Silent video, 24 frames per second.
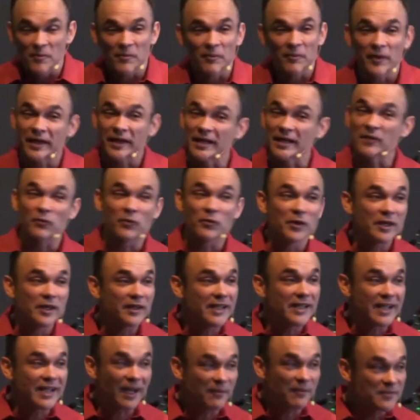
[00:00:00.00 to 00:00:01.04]
But it
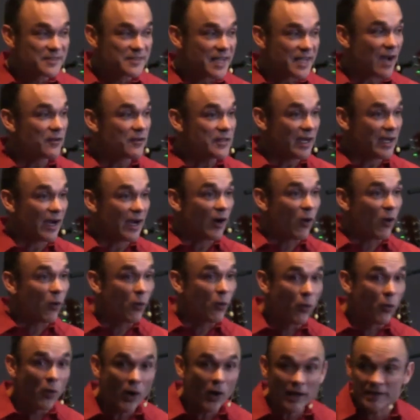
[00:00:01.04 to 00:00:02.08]
really comes down to
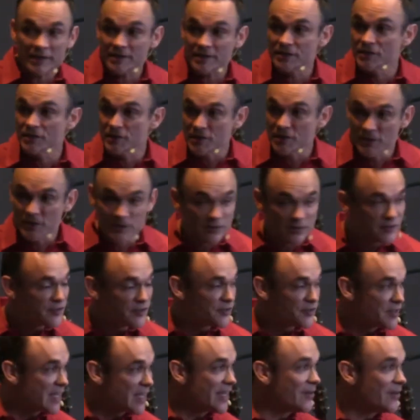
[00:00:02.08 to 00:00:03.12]
what do you
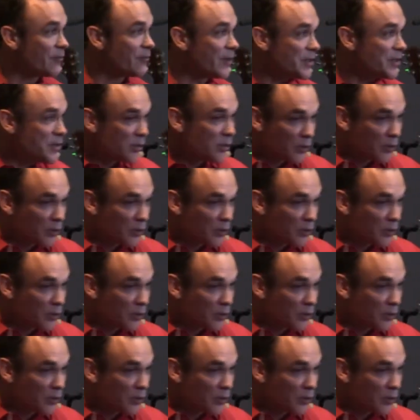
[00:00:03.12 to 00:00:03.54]
see when you